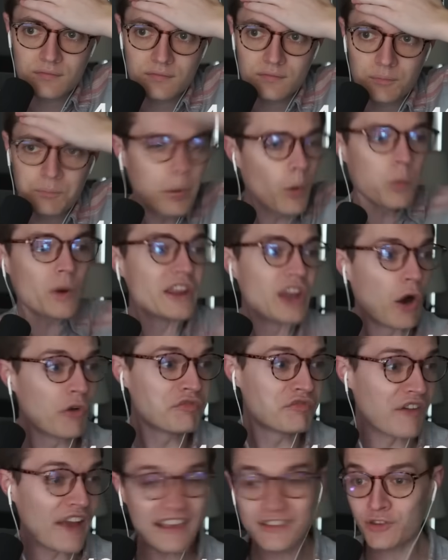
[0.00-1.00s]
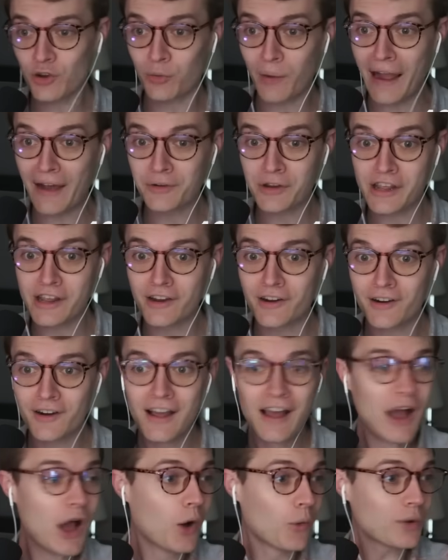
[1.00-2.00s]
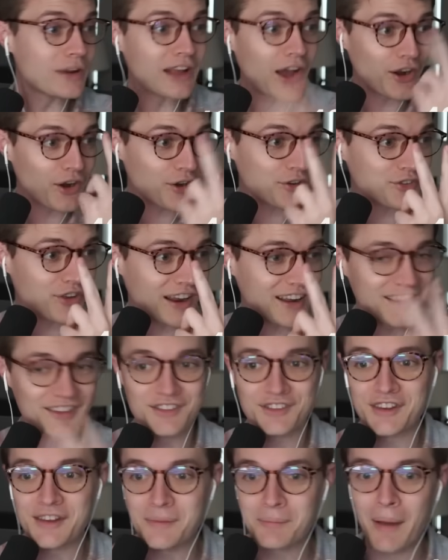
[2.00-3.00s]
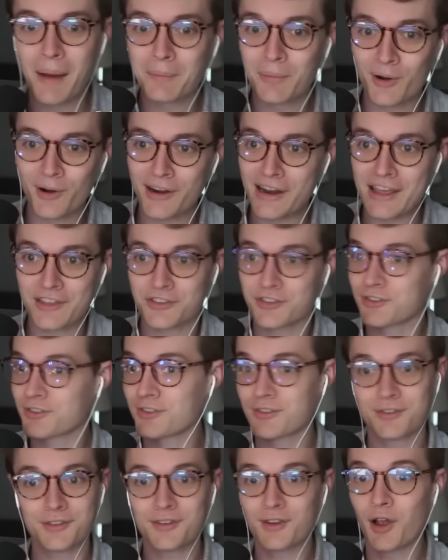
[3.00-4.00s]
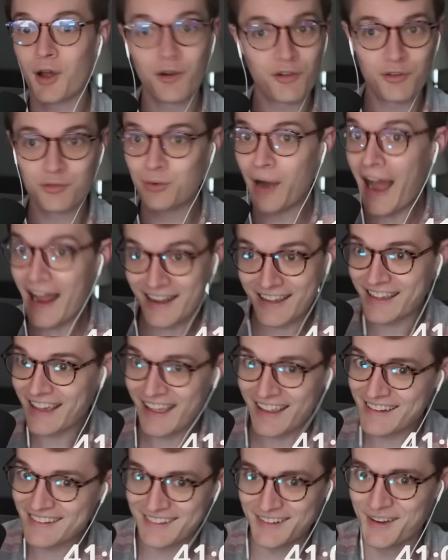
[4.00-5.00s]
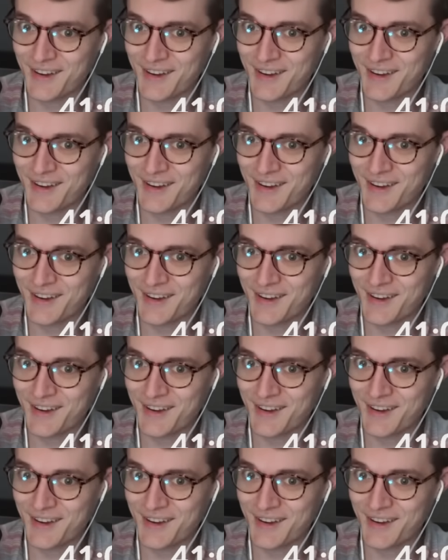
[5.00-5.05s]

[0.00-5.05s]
But we don't faint around here! We got our second team member and it's... Raticate!